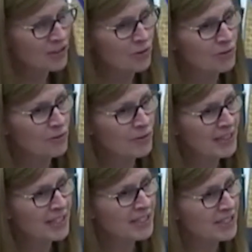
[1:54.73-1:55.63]
So
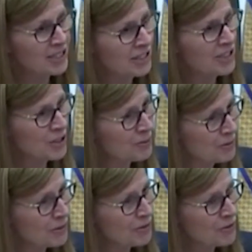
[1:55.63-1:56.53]
related to the
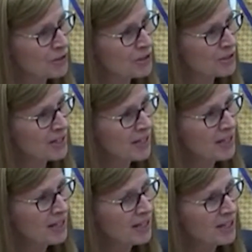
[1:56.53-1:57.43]
CHIPS workforce,
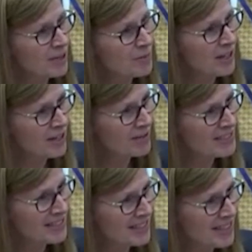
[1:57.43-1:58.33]

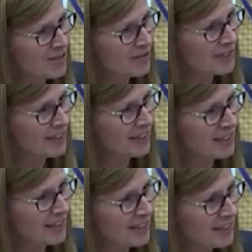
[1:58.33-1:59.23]
obviously that
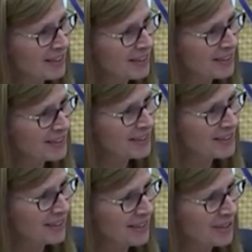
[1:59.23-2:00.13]
funding
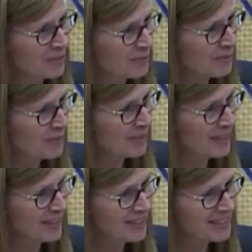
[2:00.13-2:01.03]
is
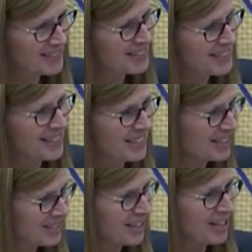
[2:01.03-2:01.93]
existing
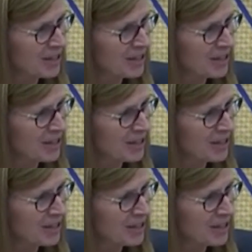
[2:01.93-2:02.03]
and it's not